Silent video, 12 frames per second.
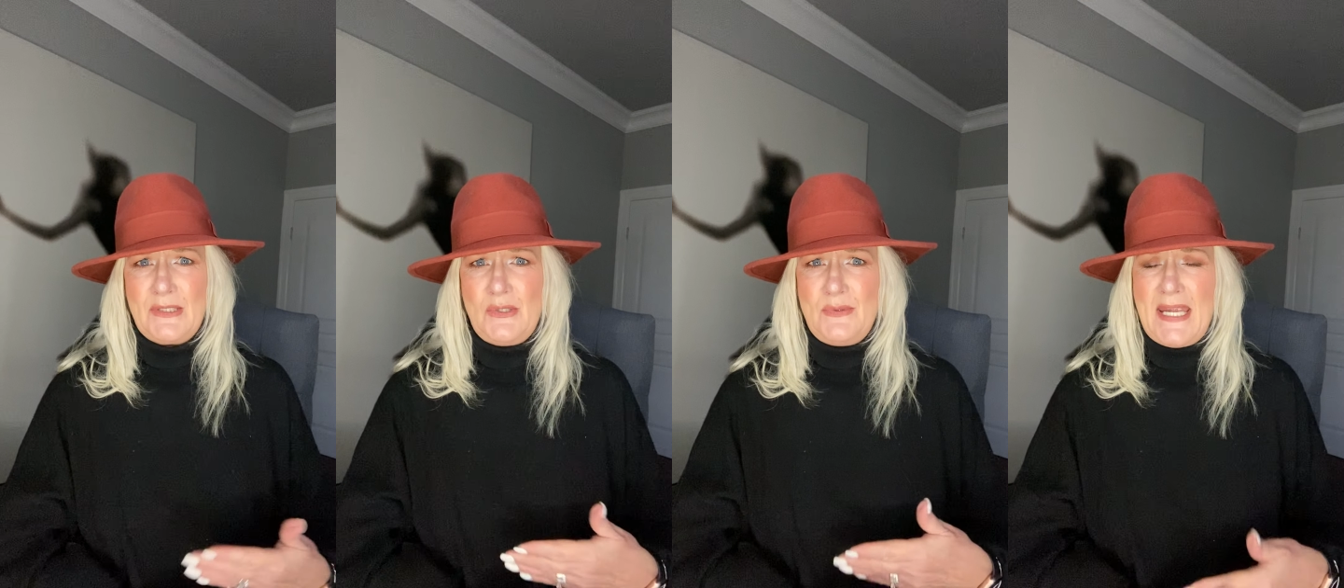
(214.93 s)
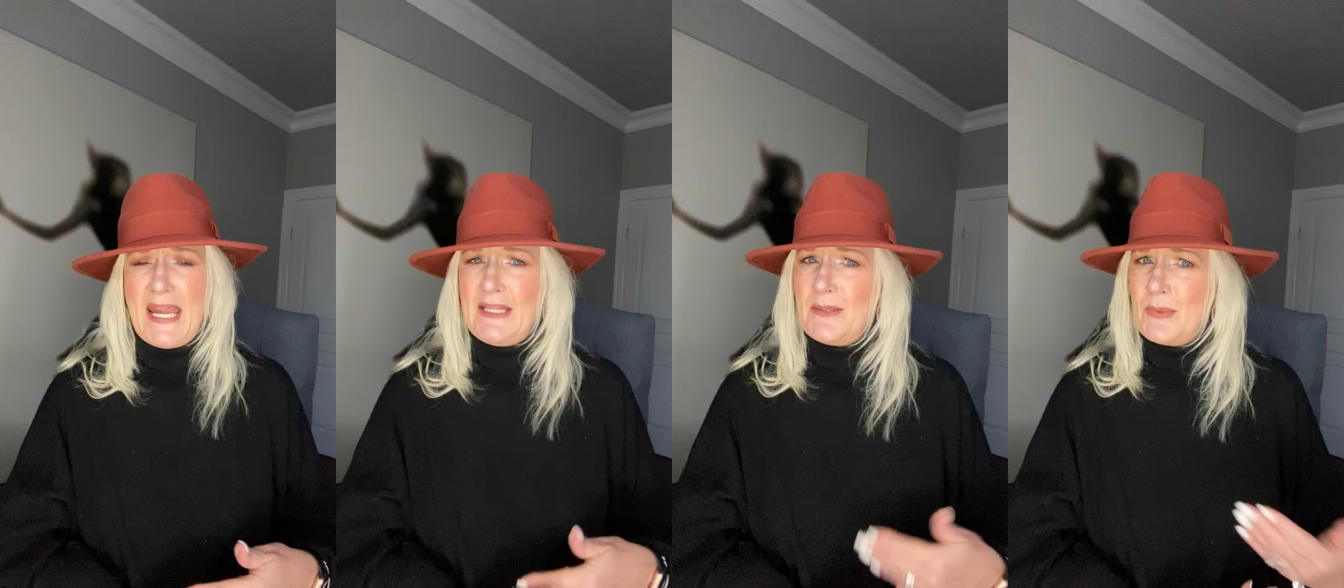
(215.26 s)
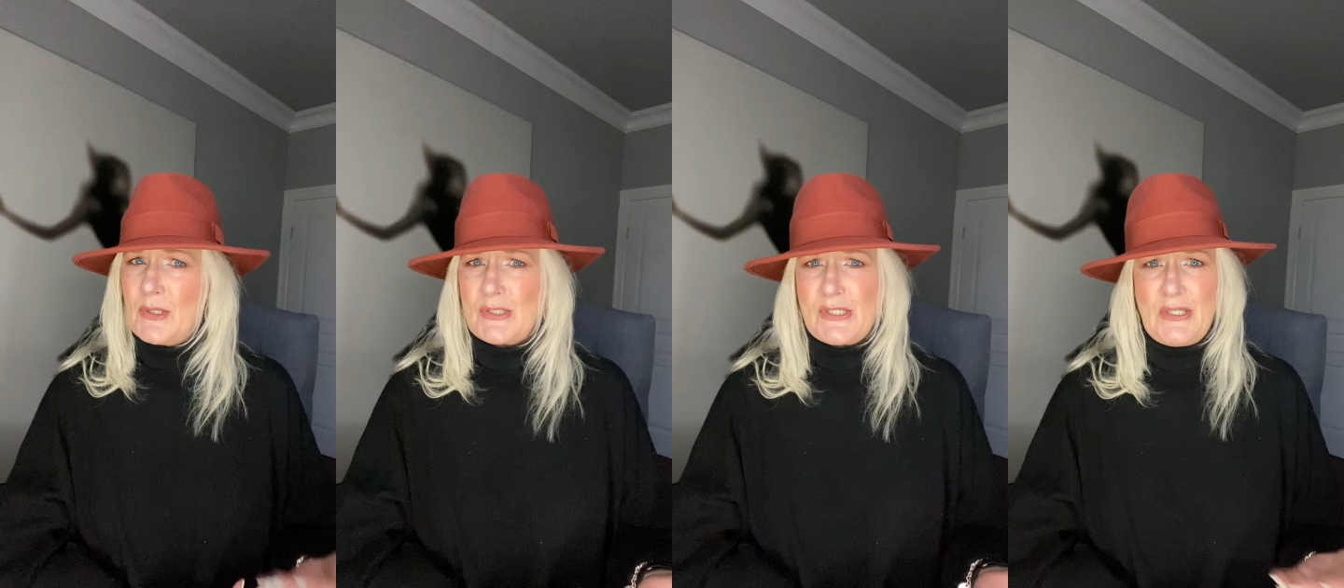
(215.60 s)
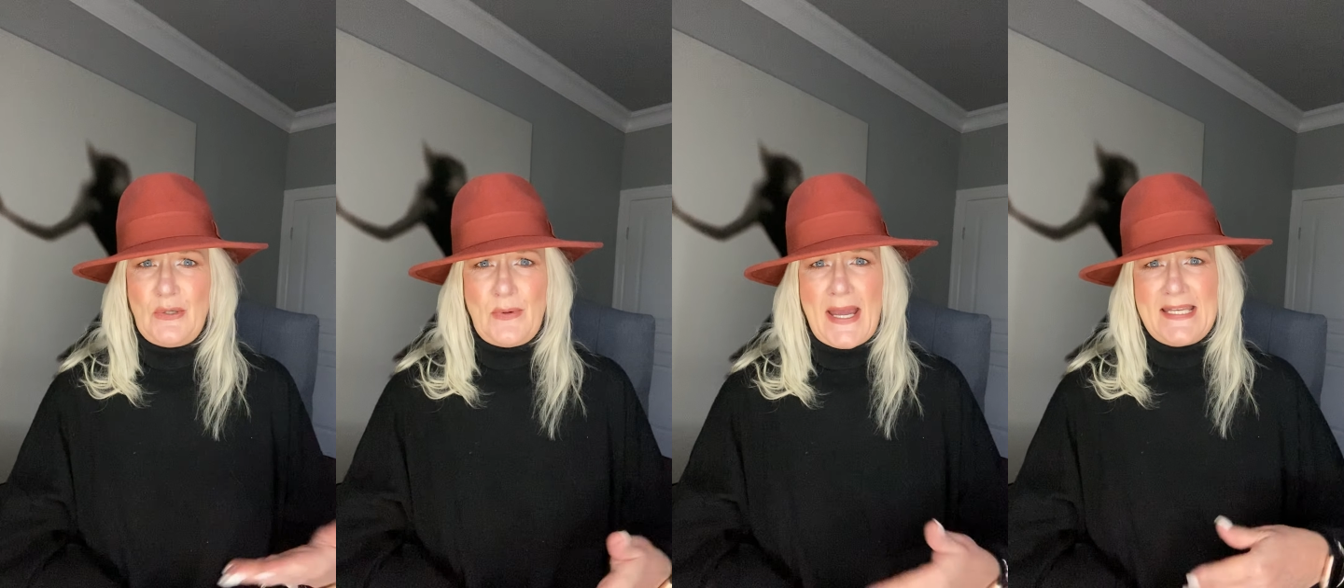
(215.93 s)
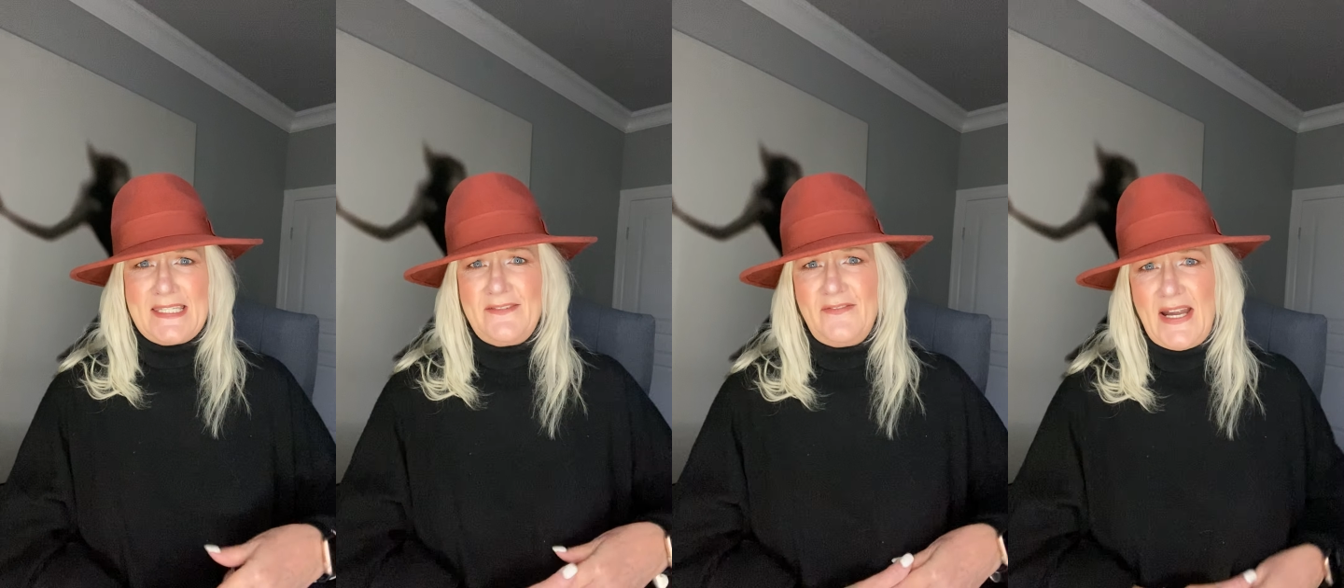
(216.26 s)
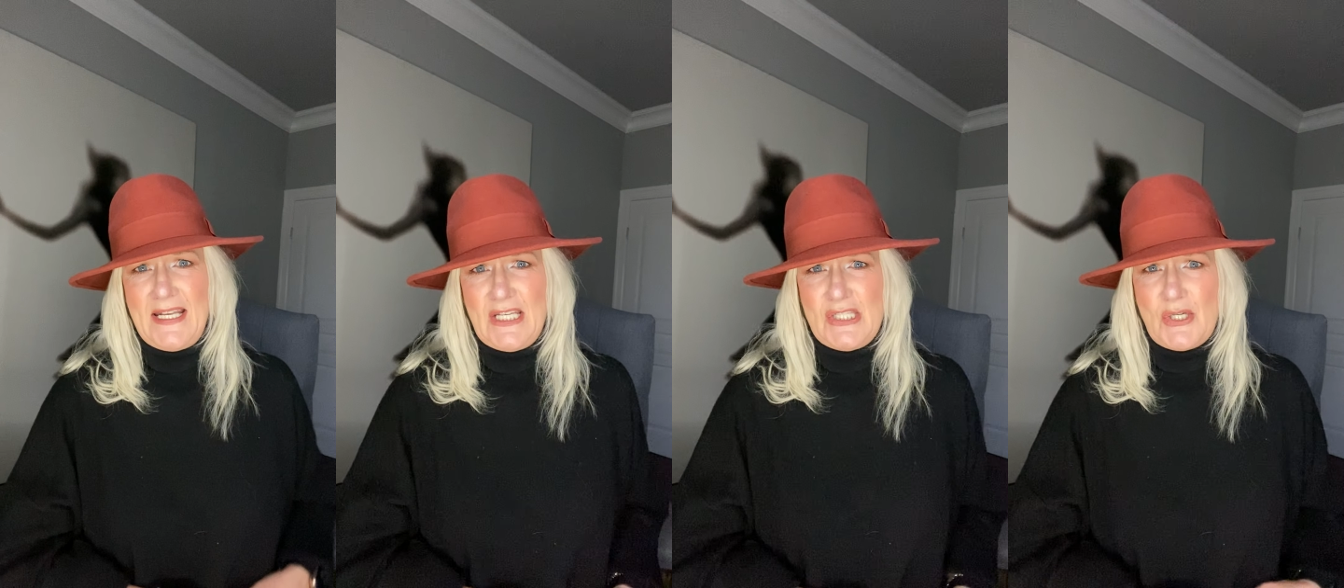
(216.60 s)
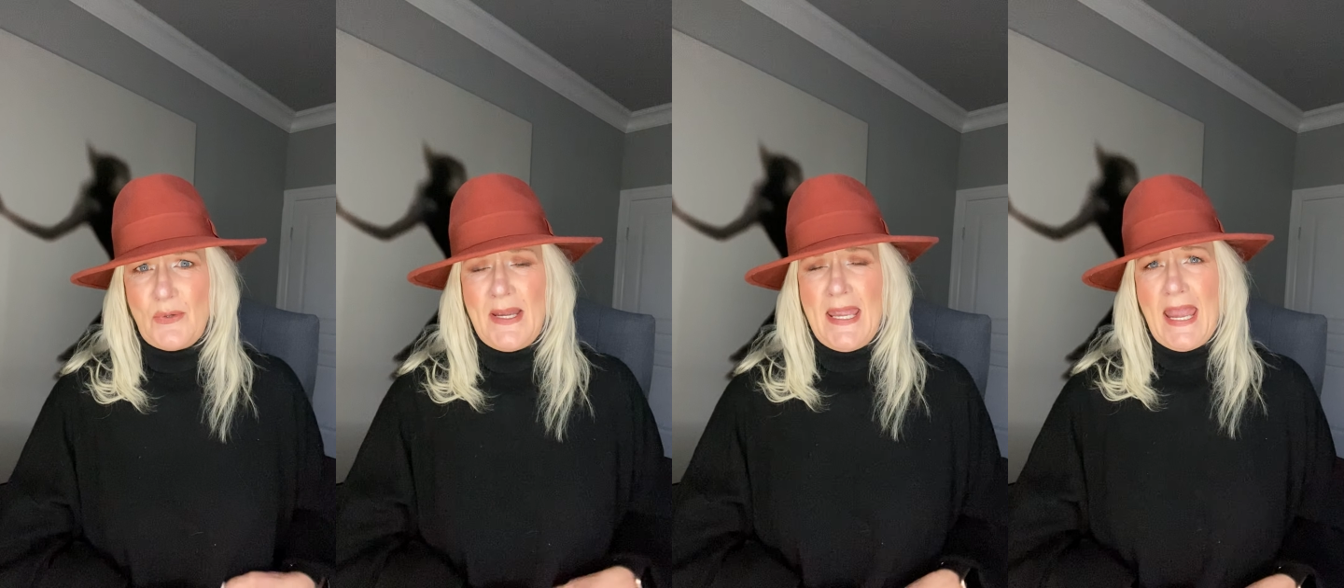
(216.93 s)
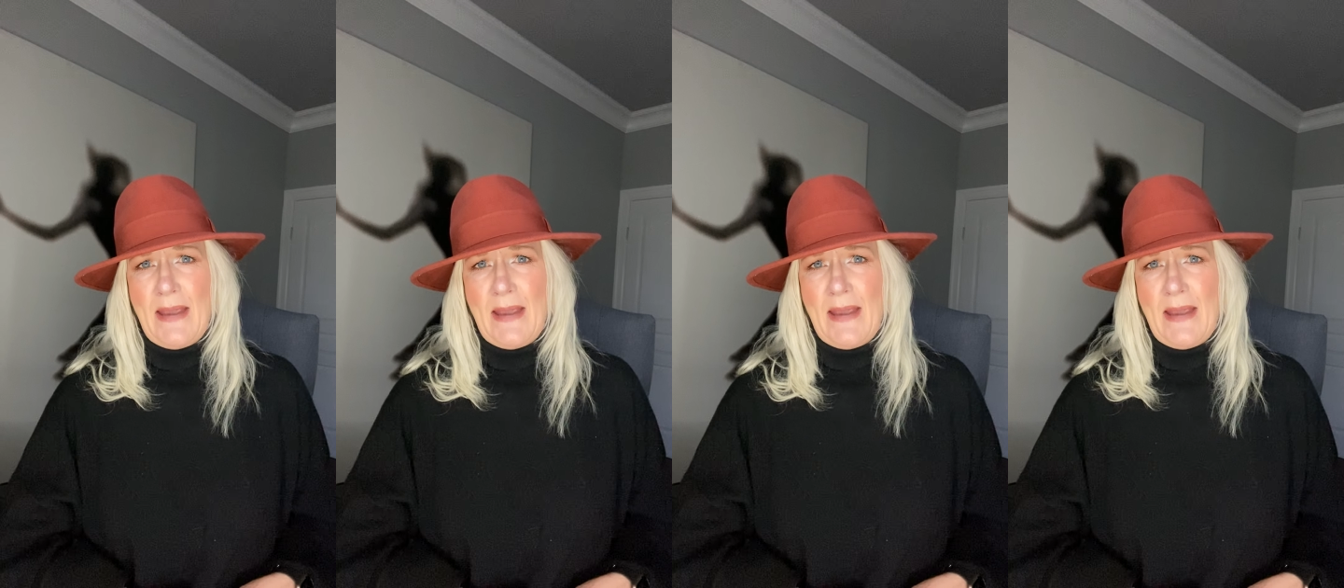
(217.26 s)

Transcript: to take the person who has invited you